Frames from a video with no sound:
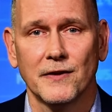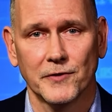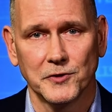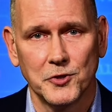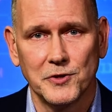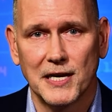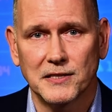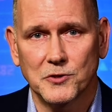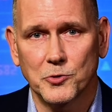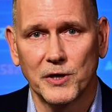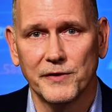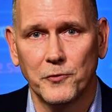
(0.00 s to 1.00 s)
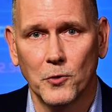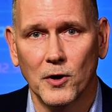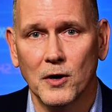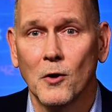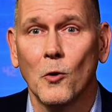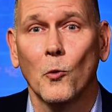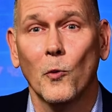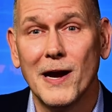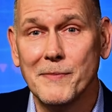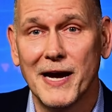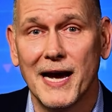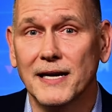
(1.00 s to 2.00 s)
for 2024,
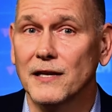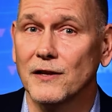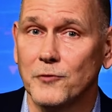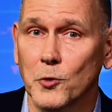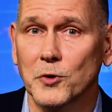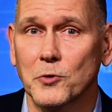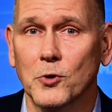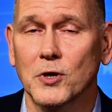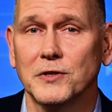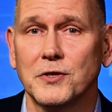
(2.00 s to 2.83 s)
way back in the fourth quarter of